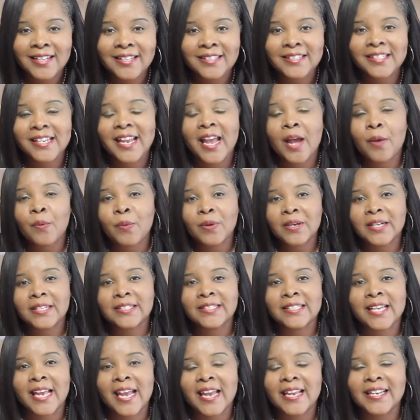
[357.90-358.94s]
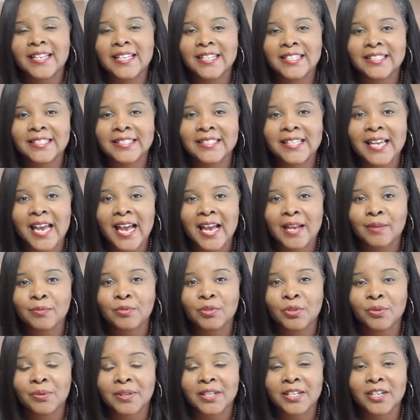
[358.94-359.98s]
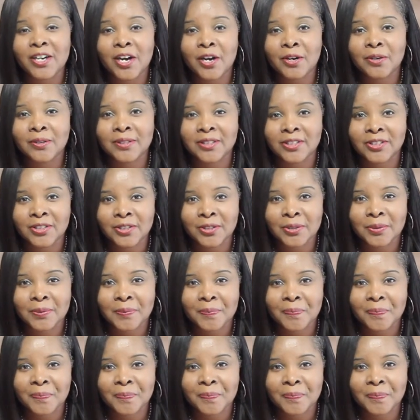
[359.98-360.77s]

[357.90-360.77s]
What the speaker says: See, I want to take this time to encourage you.